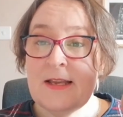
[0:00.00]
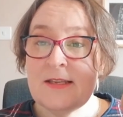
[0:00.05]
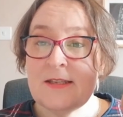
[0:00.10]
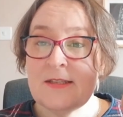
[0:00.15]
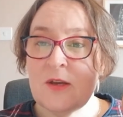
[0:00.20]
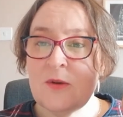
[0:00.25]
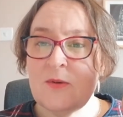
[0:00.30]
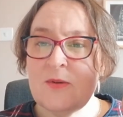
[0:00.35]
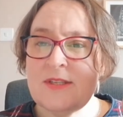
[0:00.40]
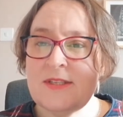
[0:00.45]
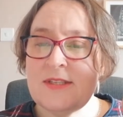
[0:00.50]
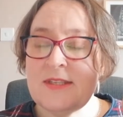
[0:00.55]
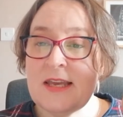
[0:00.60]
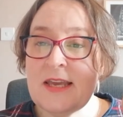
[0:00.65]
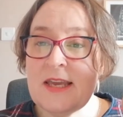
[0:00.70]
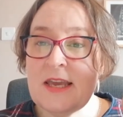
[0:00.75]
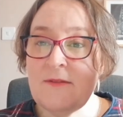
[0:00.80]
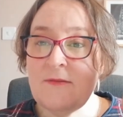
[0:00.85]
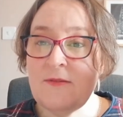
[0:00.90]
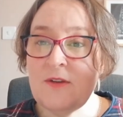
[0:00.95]
So
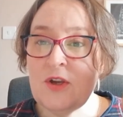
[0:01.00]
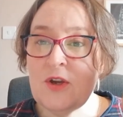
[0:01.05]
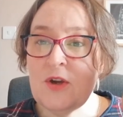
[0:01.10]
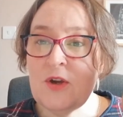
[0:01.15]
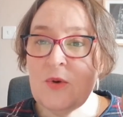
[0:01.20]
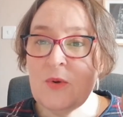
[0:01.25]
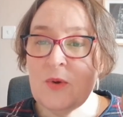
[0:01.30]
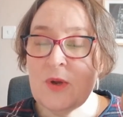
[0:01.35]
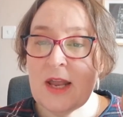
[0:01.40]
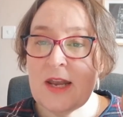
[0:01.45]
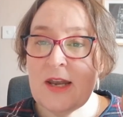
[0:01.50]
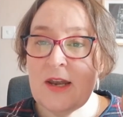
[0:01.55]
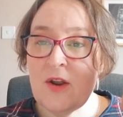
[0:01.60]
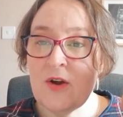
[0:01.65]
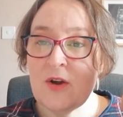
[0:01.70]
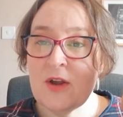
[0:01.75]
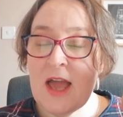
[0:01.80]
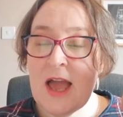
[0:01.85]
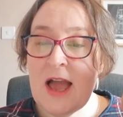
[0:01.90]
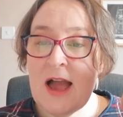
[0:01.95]
see if you can
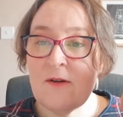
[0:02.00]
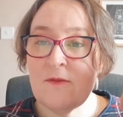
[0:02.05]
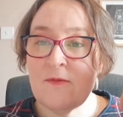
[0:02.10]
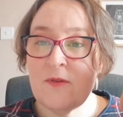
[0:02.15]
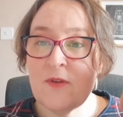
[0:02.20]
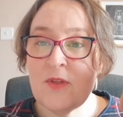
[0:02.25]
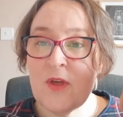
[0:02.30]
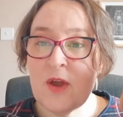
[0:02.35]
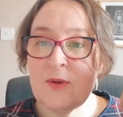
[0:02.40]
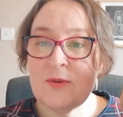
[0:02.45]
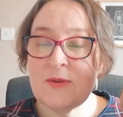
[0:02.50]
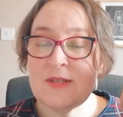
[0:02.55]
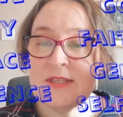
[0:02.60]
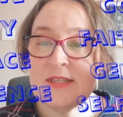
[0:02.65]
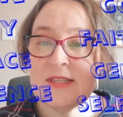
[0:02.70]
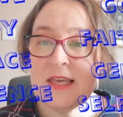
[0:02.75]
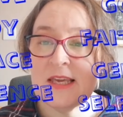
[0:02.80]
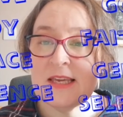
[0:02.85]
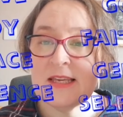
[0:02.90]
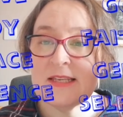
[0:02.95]
look out for those
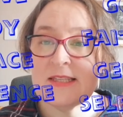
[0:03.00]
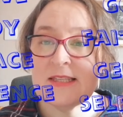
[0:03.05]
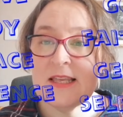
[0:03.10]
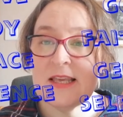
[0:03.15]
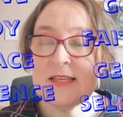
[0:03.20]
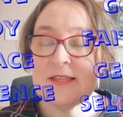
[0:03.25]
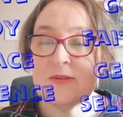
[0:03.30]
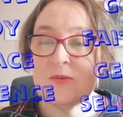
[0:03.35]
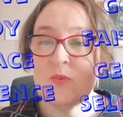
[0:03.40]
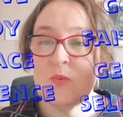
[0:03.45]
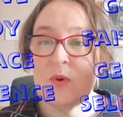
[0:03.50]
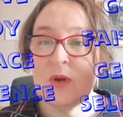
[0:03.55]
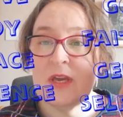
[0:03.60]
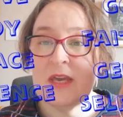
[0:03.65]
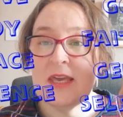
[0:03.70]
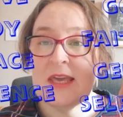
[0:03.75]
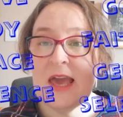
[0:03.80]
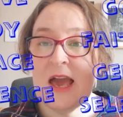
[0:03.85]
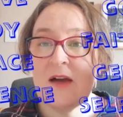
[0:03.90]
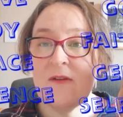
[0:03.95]
things this
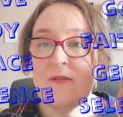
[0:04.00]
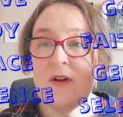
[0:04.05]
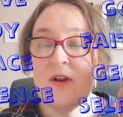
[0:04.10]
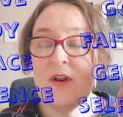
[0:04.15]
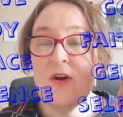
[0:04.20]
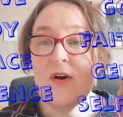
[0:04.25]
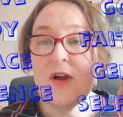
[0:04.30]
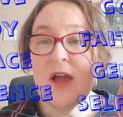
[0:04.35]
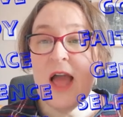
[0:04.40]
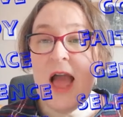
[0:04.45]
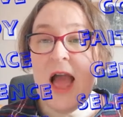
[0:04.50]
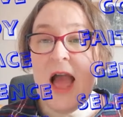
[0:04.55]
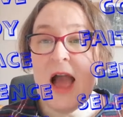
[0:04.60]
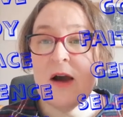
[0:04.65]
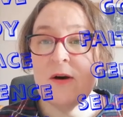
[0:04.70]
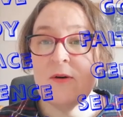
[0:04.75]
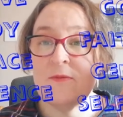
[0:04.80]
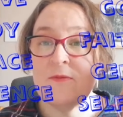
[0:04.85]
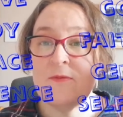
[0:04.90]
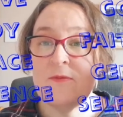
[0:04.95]
week. Have a look
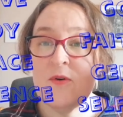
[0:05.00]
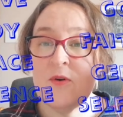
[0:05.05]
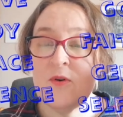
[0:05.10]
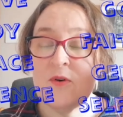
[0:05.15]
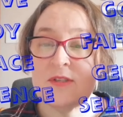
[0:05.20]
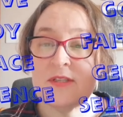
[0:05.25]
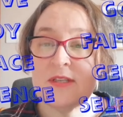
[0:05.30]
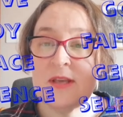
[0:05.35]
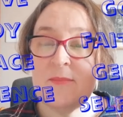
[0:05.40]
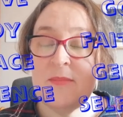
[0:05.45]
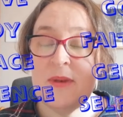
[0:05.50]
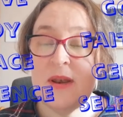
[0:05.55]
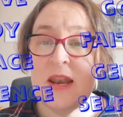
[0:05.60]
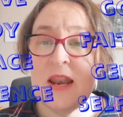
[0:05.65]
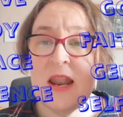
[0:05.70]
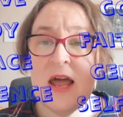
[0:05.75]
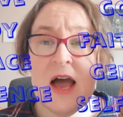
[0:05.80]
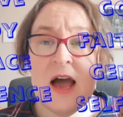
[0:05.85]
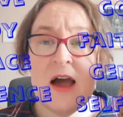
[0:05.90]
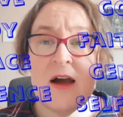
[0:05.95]
out for some
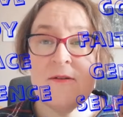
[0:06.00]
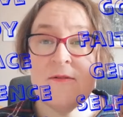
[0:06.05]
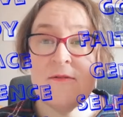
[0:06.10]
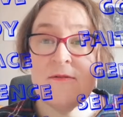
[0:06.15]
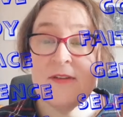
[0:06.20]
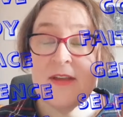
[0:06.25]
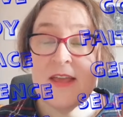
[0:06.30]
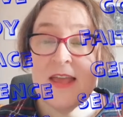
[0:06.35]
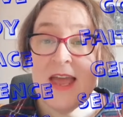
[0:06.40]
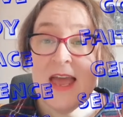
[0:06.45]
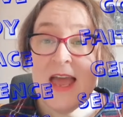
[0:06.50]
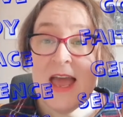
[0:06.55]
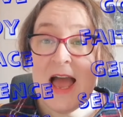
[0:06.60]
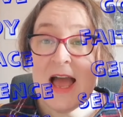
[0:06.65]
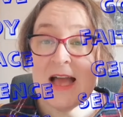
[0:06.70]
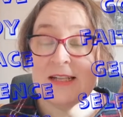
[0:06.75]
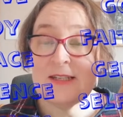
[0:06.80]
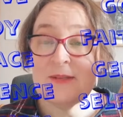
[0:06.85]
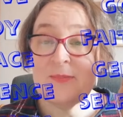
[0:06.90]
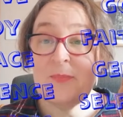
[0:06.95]
love
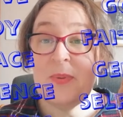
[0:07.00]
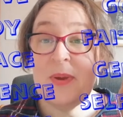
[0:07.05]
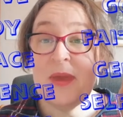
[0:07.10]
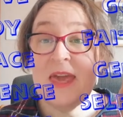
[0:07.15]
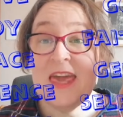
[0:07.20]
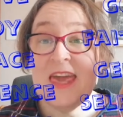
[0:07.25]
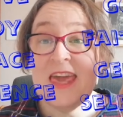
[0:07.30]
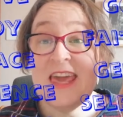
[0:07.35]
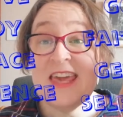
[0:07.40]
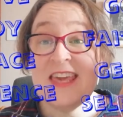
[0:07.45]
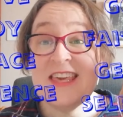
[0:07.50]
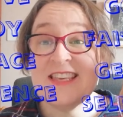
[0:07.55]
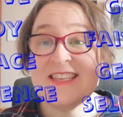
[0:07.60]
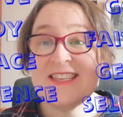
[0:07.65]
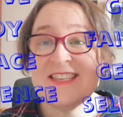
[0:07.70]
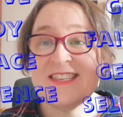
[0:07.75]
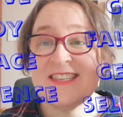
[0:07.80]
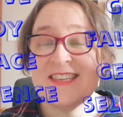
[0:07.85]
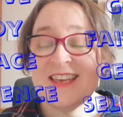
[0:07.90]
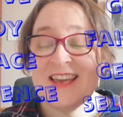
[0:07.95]
and
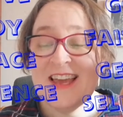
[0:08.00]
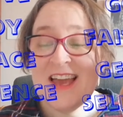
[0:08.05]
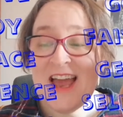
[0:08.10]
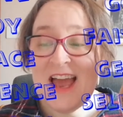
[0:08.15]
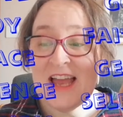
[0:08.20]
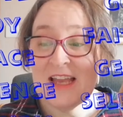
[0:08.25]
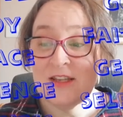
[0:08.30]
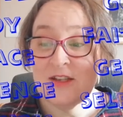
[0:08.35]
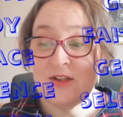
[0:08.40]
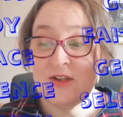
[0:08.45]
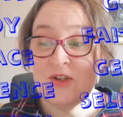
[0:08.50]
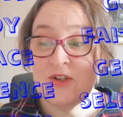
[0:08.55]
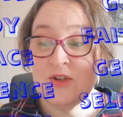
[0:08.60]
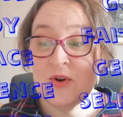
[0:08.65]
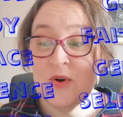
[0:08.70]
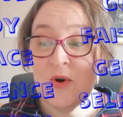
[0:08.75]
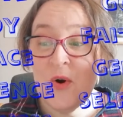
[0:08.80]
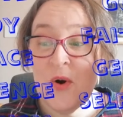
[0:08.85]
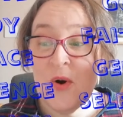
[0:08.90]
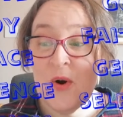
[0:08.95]
peace and
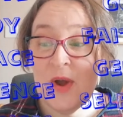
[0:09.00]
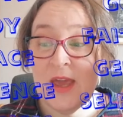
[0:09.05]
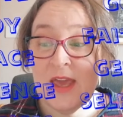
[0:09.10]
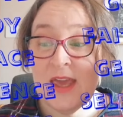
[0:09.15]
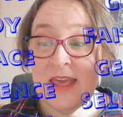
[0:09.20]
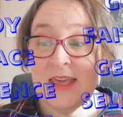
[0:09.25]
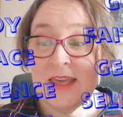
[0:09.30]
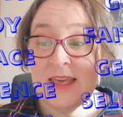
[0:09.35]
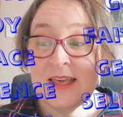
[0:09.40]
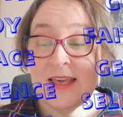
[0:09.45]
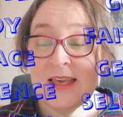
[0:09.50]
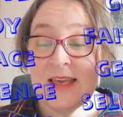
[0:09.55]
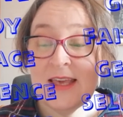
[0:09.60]
joy,